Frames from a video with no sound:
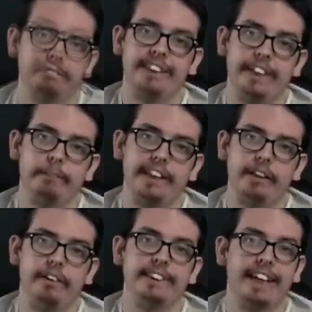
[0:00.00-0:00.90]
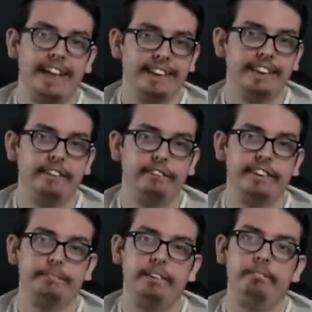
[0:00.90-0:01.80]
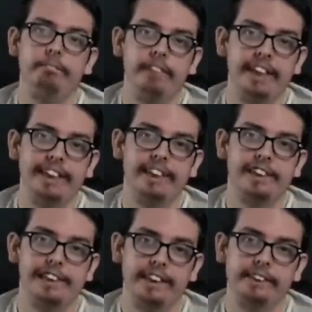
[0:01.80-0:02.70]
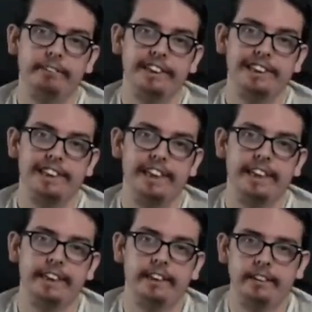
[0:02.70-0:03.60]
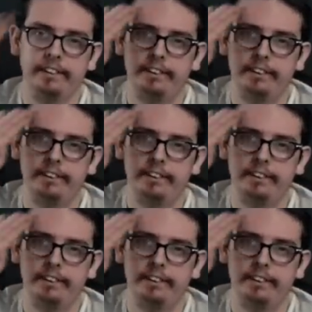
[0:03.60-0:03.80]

But anyway, guys, as ever, it's been me, HD.